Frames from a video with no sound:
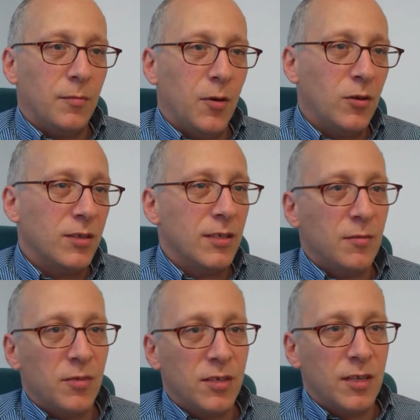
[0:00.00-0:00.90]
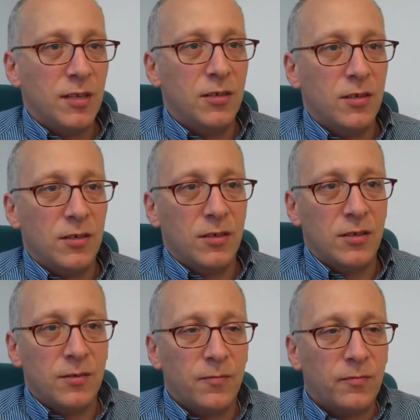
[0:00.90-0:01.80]
policies and
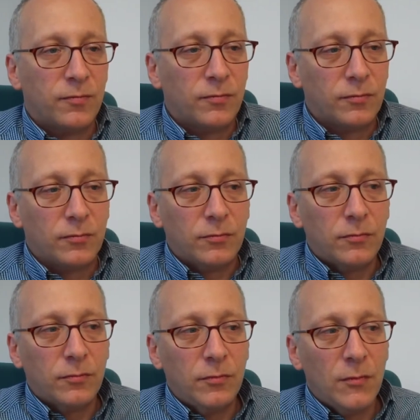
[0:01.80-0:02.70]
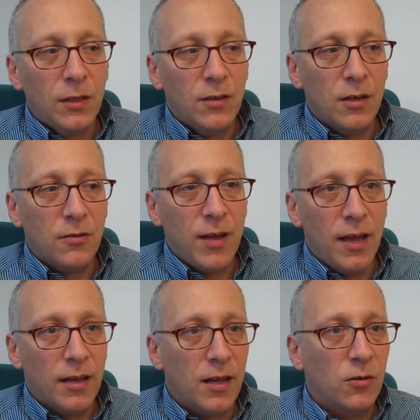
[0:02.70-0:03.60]
procedures that
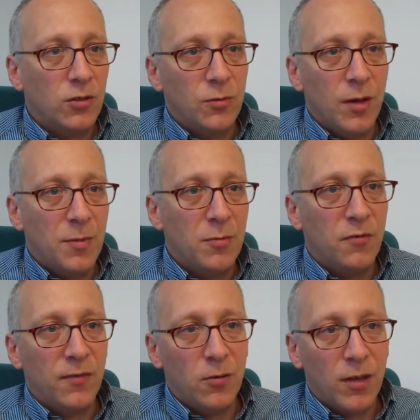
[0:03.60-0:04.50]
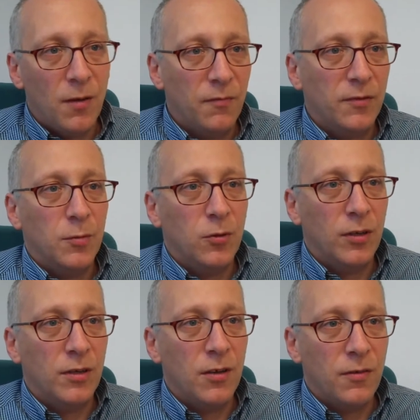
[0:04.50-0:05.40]
create a culture where people feel comfortable
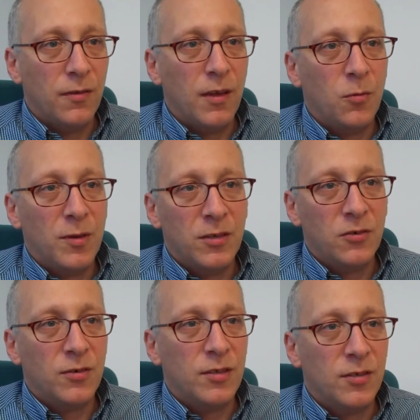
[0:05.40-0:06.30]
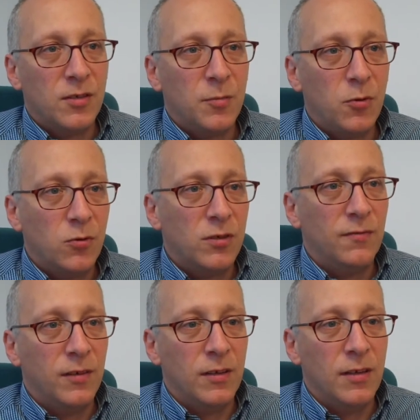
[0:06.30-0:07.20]
and know that they'll be treated
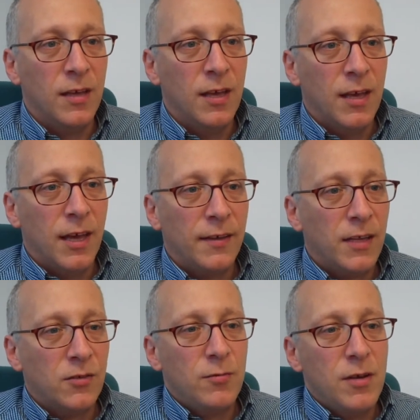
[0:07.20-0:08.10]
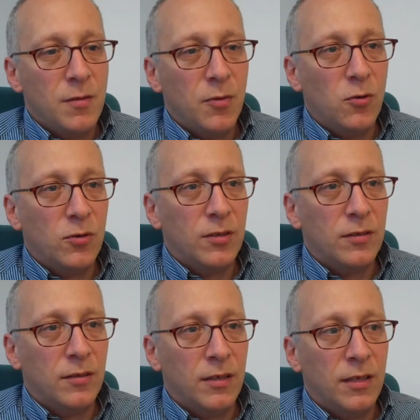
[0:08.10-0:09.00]
supportively. And that's really
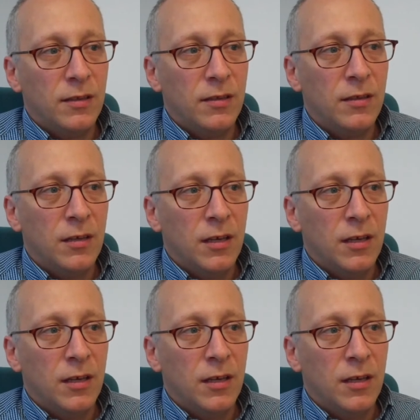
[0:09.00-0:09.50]
important in